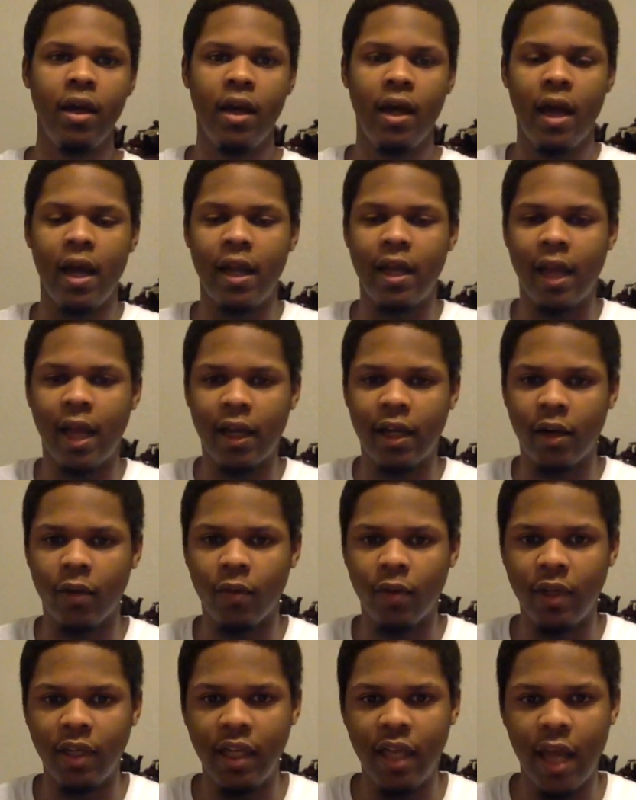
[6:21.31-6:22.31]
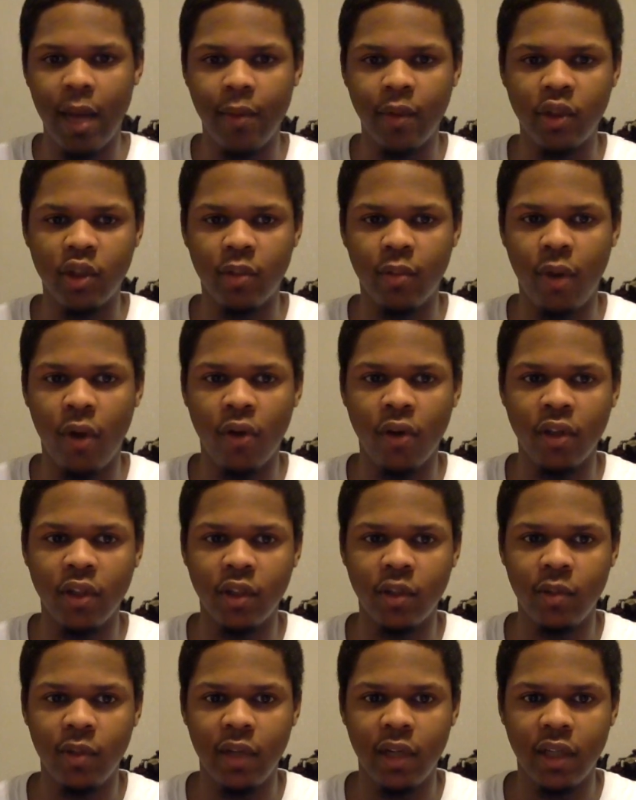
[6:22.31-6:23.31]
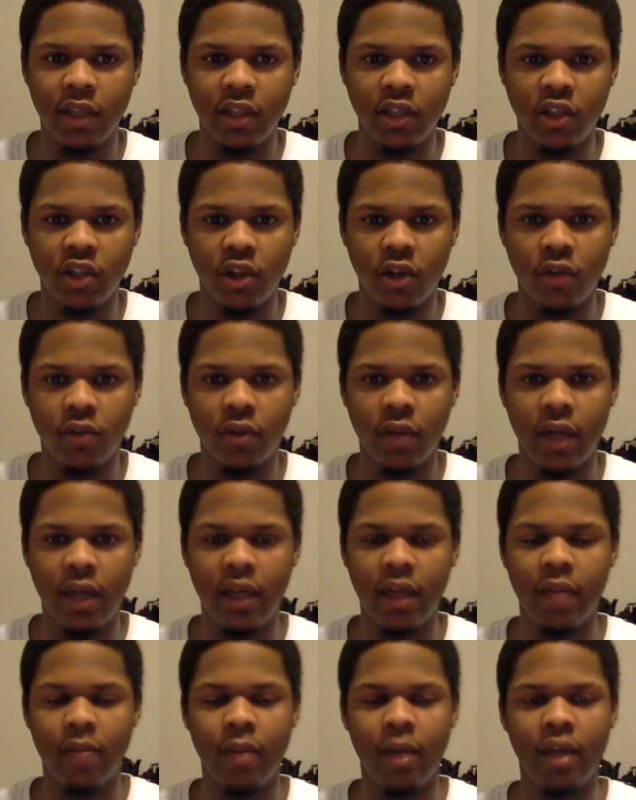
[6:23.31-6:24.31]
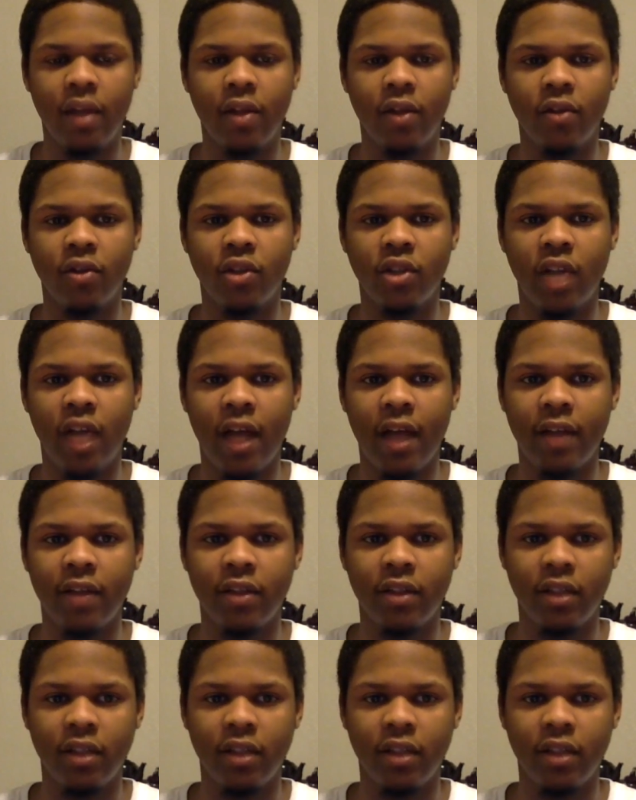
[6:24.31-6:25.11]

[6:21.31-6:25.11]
And that can really damage opponents, because he showed that he can make those shots.